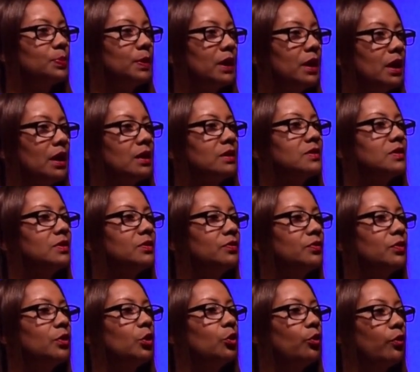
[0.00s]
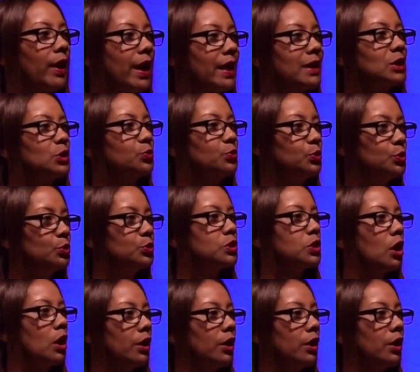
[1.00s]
because of grassroots,